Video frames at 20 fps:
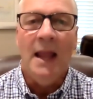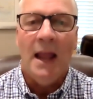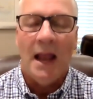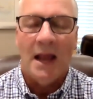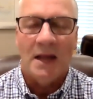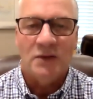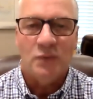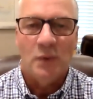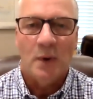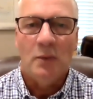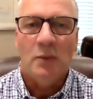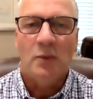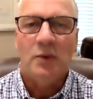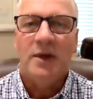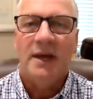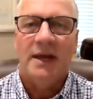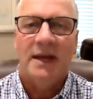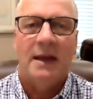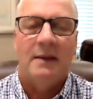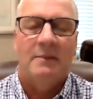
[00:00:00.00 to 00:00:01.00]
As we work
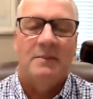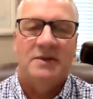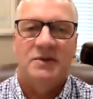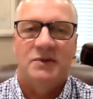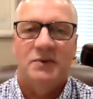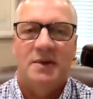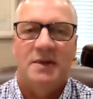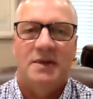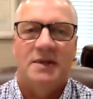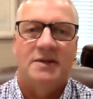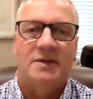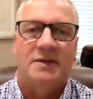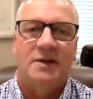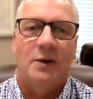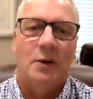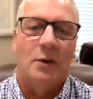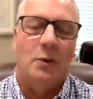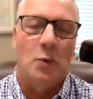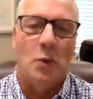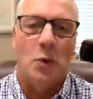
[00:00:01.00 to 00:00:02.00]
in chemistry this
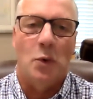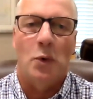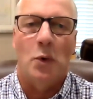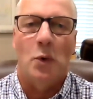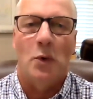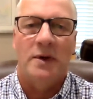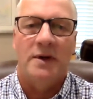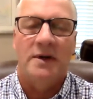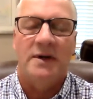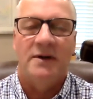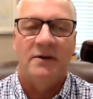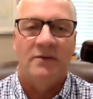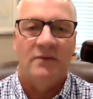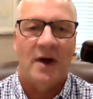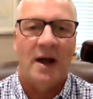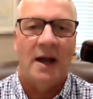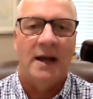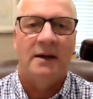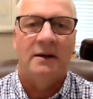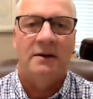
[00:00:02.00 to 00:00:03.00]
year, we're going to
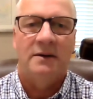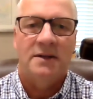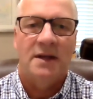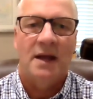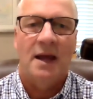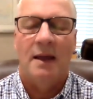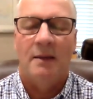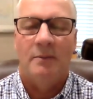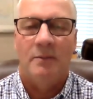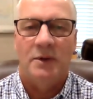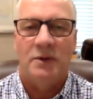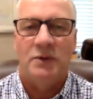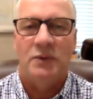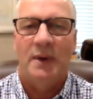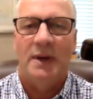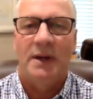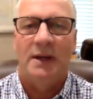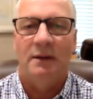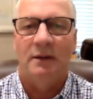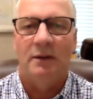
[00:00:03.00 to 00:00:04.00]
divide our time
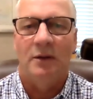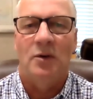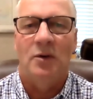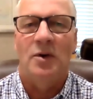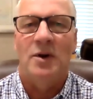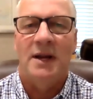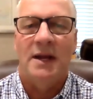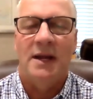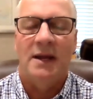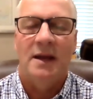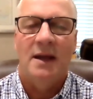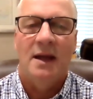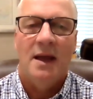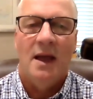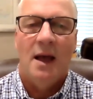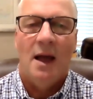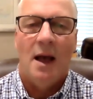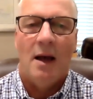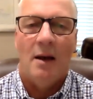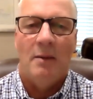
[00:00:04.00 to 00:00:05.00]
between learning
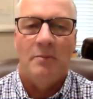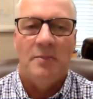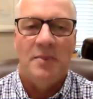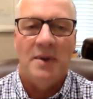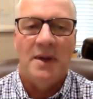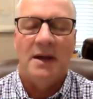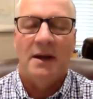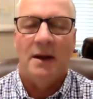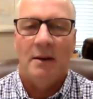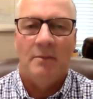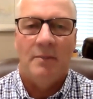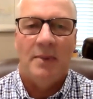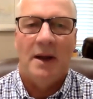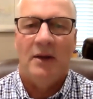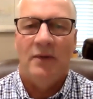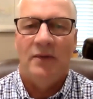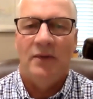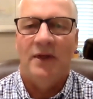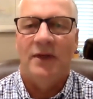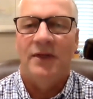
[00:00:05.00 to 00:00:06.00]
a bit
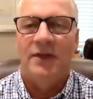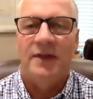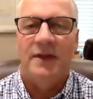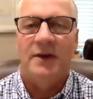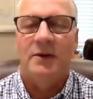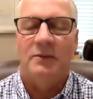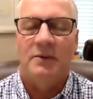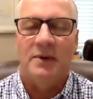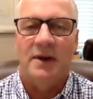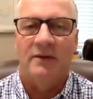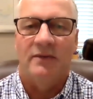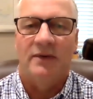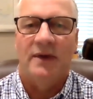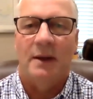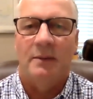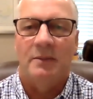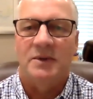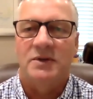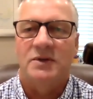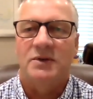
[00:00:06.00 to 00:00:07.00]
about the theory of
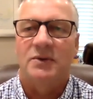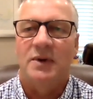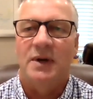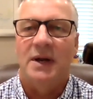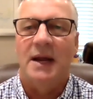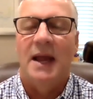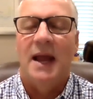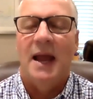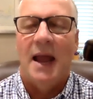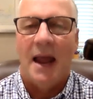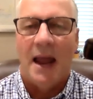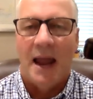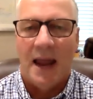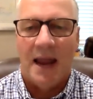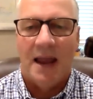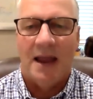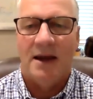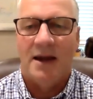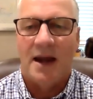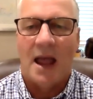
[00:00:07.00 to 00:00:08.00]
chemistry
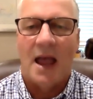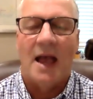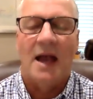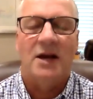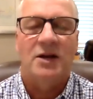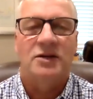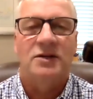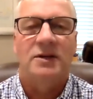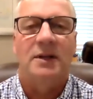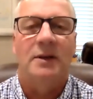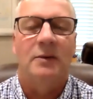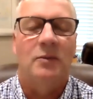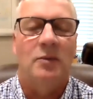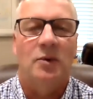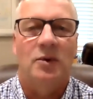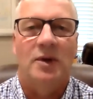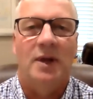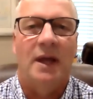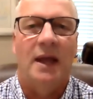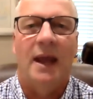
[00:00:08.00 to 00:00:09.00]
and actually
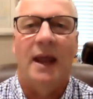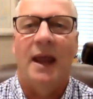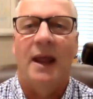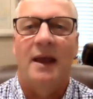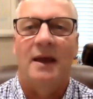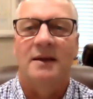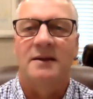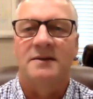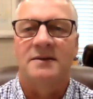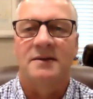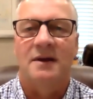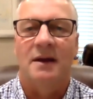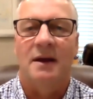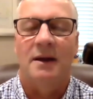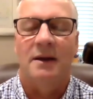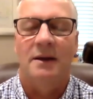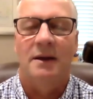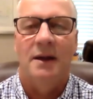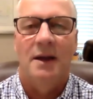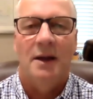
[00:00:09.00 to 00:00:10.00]
working
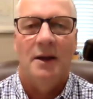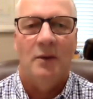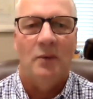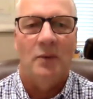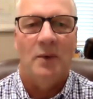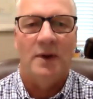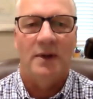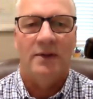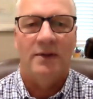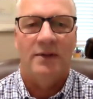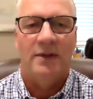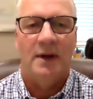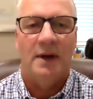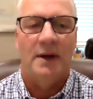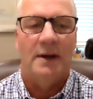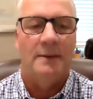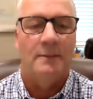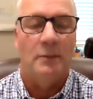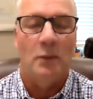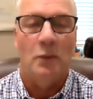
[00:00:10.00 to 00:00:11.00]
hands-on with
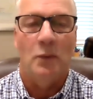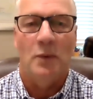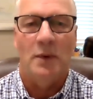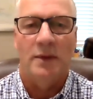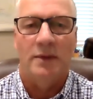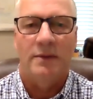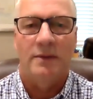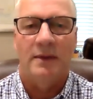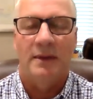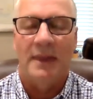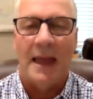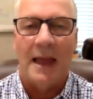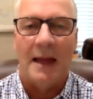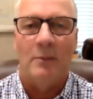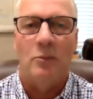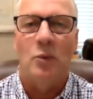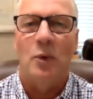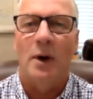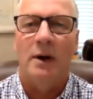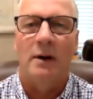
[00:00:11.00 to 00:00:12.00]

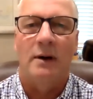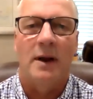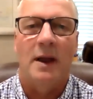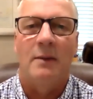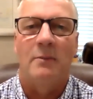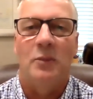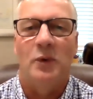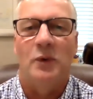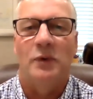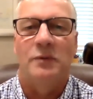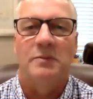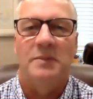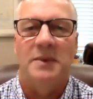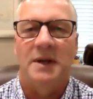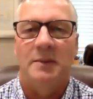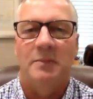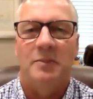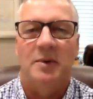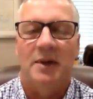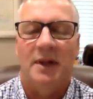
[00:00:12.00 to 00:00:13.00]
labware and with
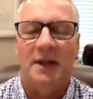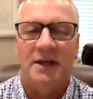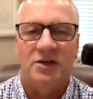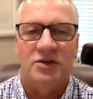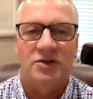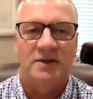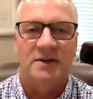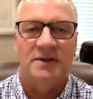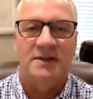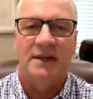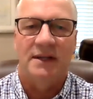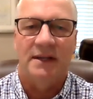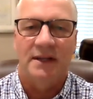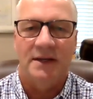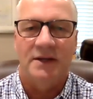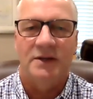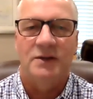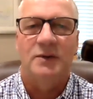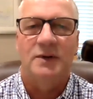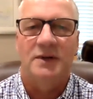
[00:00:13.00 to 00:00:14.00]
manipulations that
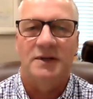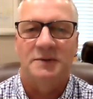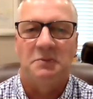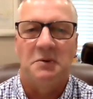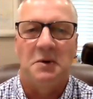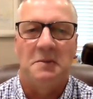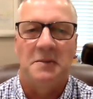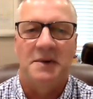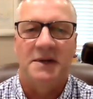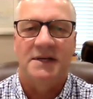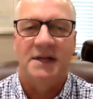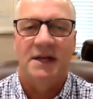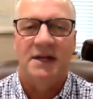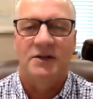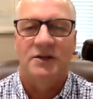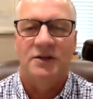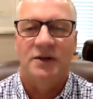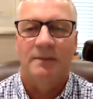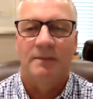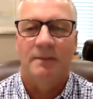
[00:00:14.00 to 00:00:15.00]
lead to
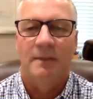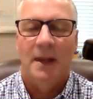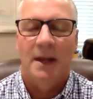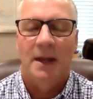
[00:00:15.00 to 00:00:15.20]
experimentation.